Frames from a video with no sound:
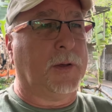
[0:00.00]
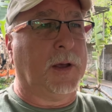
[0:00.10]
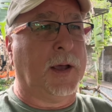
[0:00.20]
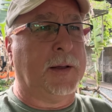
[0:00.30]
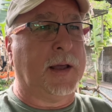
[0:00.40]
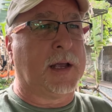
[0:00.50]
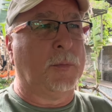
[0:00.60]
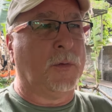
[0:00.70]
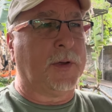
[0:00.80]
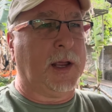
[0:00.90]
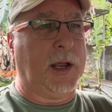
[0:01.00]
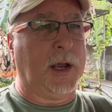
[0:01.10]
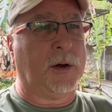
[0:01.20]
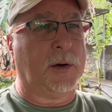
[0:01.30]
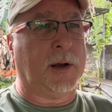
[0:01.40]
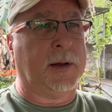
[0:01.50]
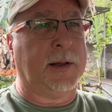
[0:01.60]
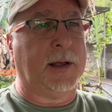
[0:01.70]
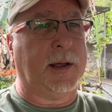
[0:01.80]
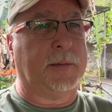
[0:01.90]
and they come over here and
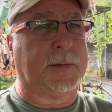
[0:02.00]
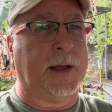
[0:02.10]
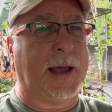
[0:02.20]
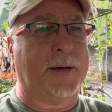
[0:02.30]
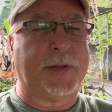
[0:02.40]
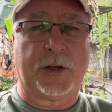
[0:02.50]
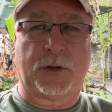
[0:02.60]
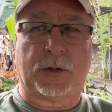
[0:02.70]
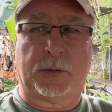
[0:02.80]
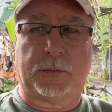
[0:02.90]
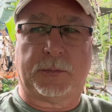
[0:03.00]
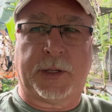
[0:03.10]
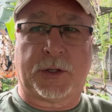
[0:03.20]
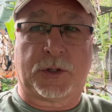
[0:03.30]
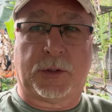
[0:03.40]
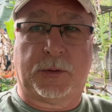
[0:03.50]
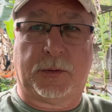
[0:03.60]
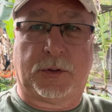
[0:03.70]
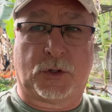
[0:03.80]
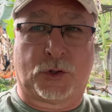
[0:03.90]
they have that
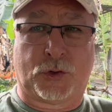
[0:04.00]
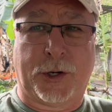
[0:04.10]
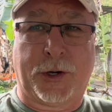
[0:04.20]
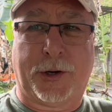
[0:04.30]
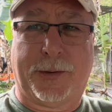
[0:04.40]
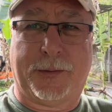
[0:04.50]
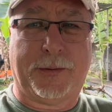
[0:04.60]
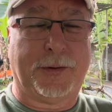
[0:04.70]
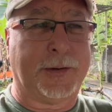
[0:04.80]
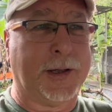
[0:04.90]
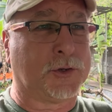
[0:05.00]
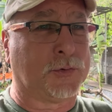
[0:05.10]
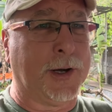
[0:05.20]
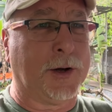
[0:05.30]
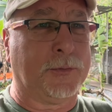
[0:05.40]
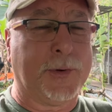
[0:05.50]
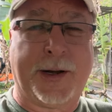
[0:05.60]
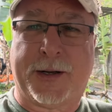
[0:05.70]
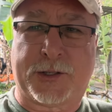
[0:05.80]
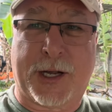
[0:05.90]
trigger
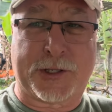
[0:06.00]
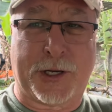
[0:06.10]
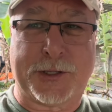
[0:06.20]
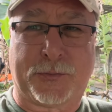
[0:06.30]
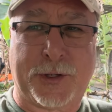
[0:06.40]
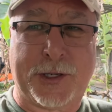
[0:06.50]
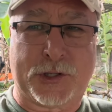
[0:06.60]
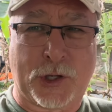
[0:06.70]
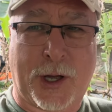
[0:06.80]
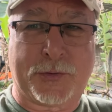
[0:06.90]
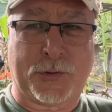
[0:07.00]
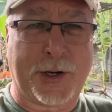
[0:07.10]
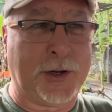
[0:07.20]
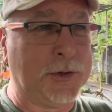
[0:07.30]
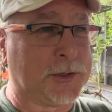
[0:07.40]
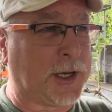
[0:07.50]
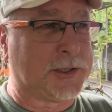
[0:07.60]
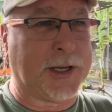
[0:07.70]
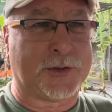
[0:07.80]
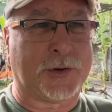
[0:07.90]
ready to touch, and it's a really soft trigger. You
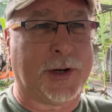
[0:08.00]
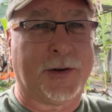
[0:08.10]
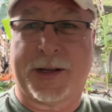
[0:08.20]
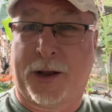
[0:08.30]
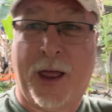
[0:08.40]
touch that trigger and it,